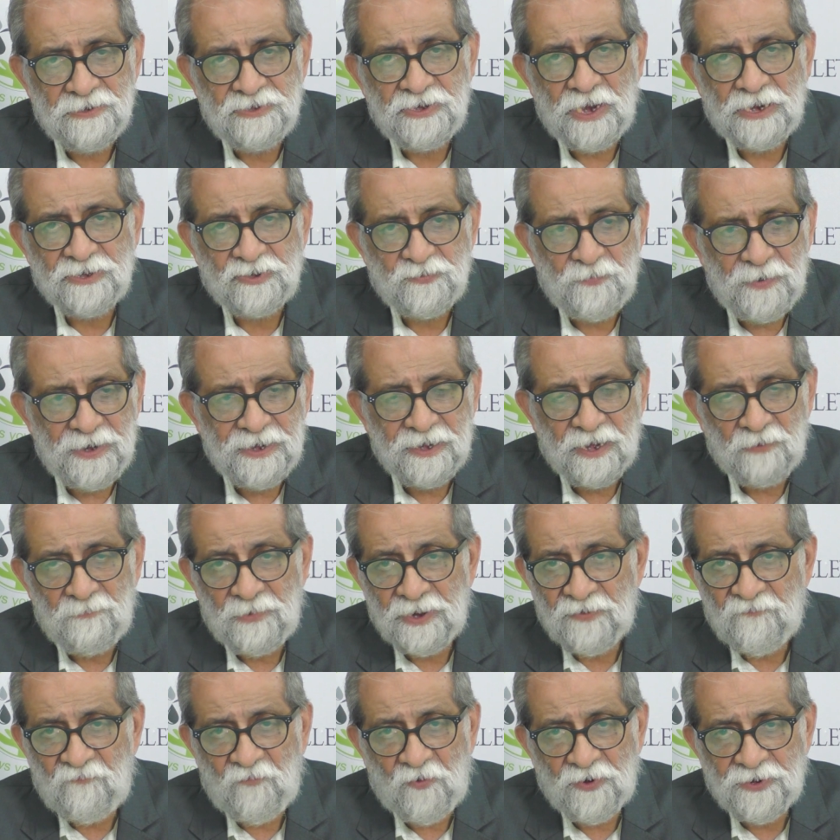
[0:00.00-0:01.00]
judgment
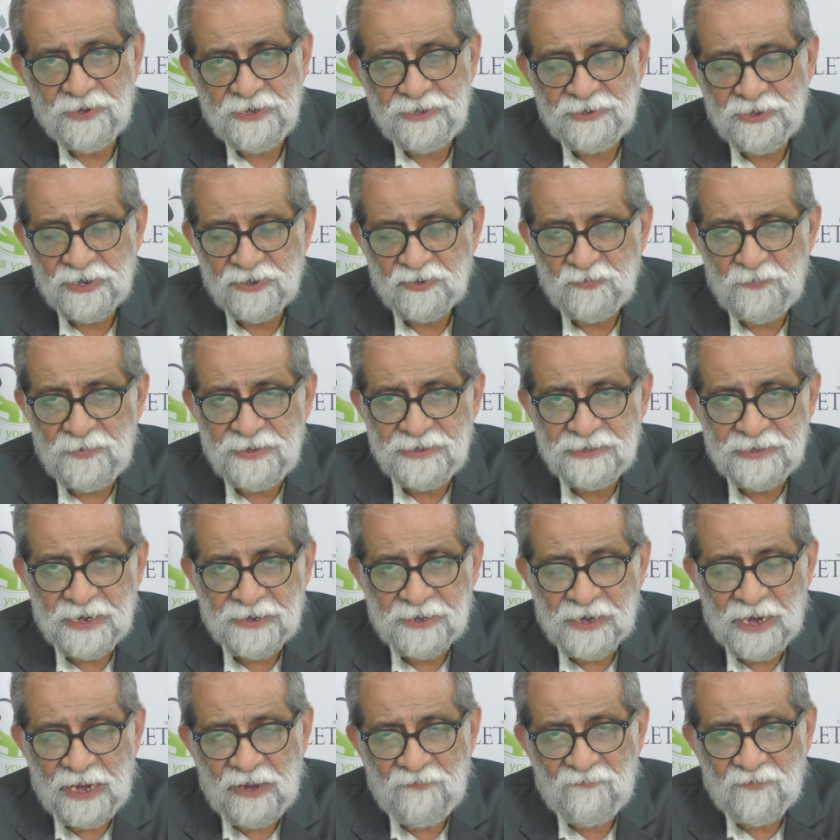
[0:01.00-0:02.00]
among 40 judgments
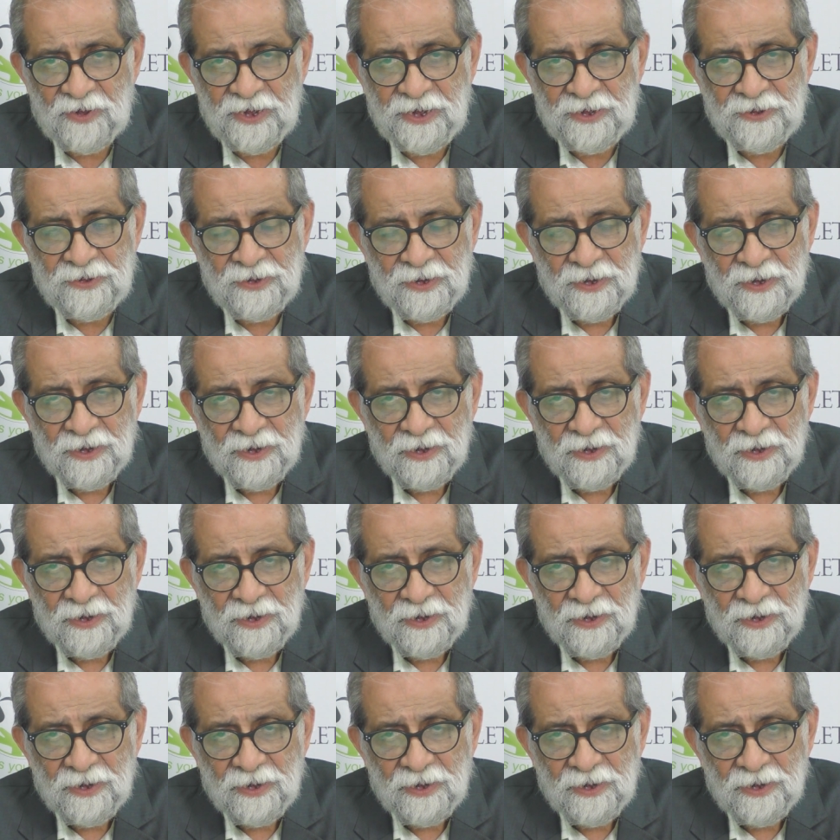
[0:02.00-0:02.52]
that I have read